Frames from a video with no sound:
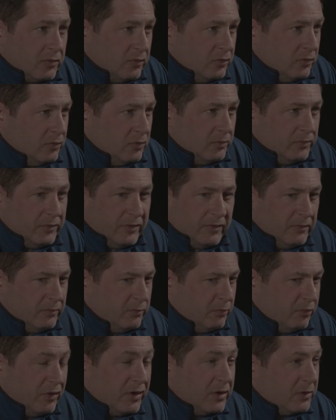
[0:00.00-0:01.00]
talked to him
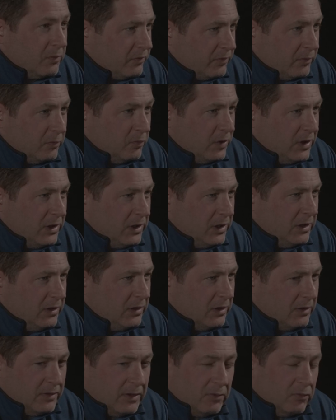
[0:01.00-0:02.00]
to bring him some
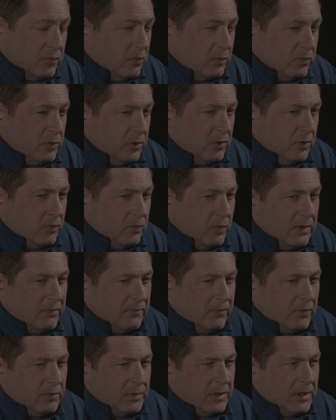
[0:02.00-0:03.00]
weed and they were, you know,
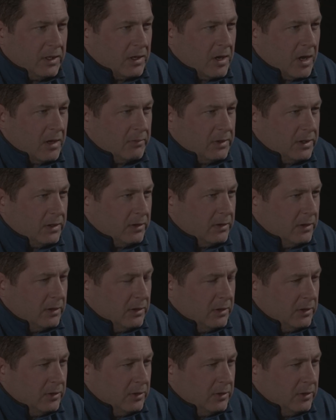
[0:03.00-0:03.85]
waiting for me. They got me.